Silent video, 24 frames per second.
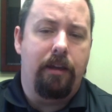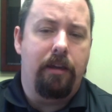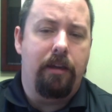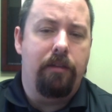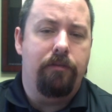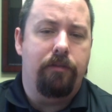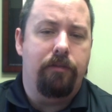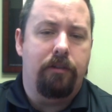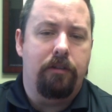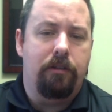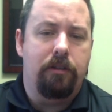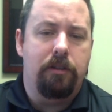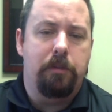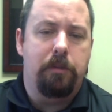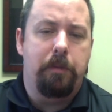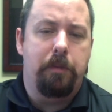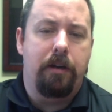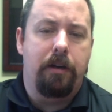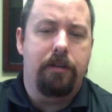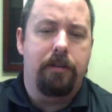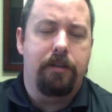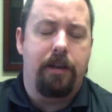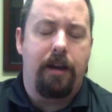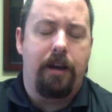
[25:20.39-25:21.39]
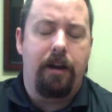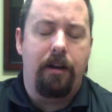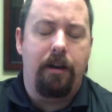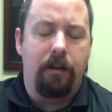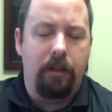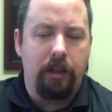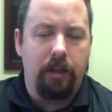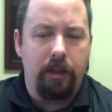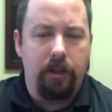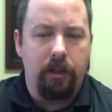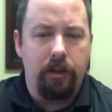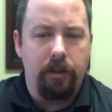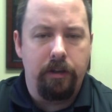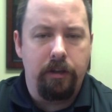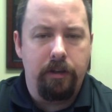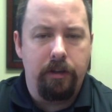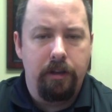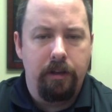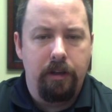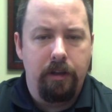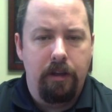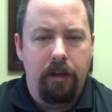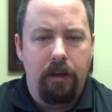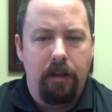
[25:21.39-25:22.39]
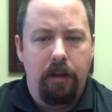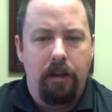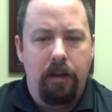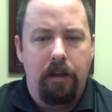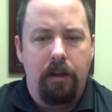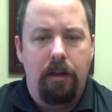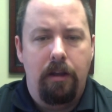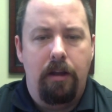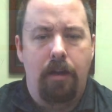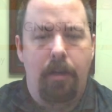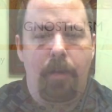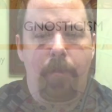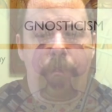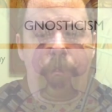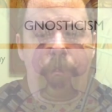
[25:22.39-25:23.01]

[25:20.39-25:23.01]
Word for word: evil, the spirit is inherently good. Um,